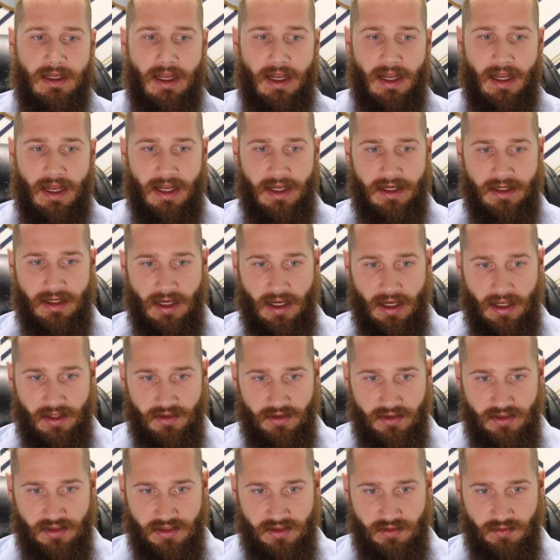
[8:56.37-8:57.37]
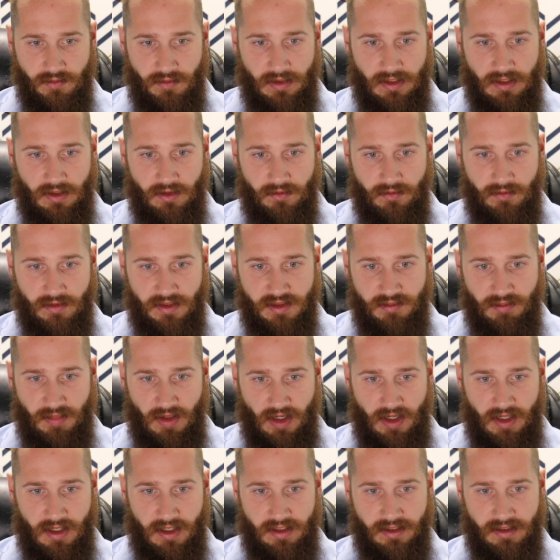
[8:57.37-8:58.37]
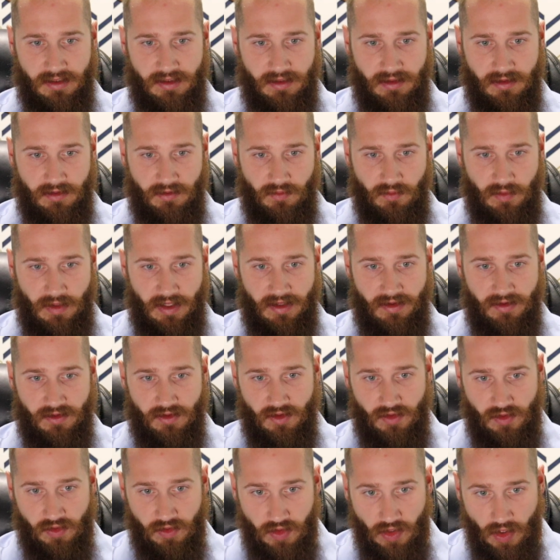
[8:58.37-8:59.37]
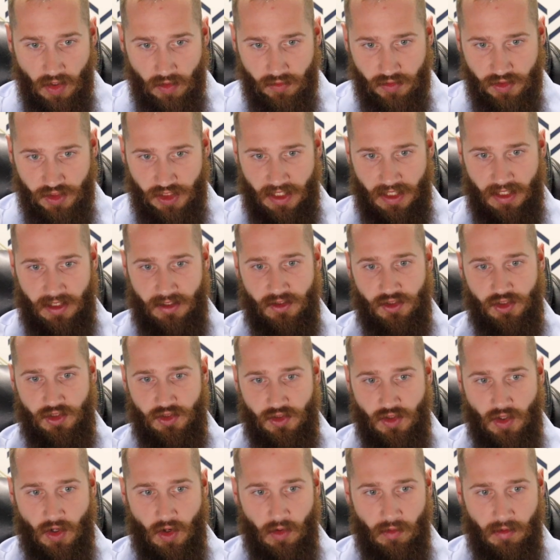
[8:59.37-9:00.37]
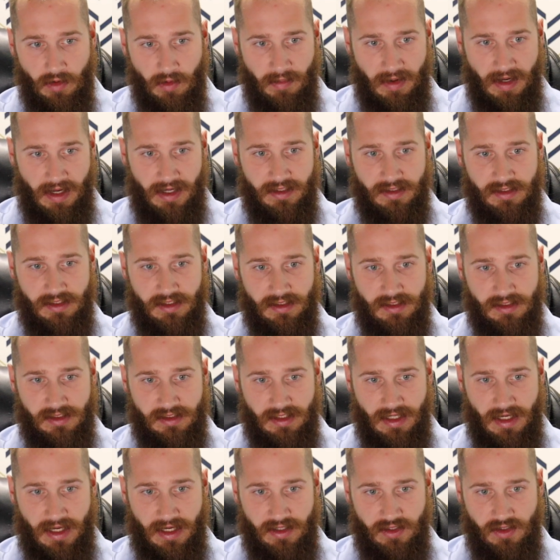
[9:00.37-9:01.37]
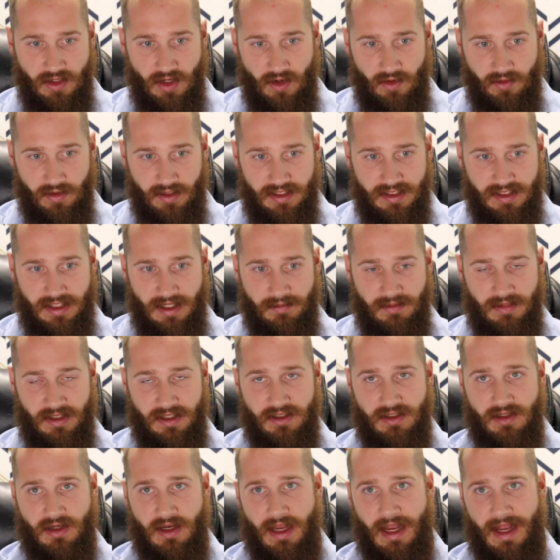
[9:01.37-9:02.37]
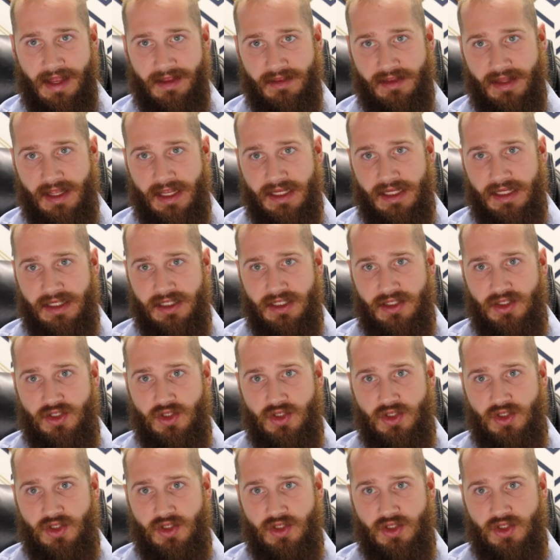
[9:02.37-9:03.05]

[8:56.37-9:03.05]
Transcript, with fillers: and others will respond with no change, no repentance, and no acceptance. And these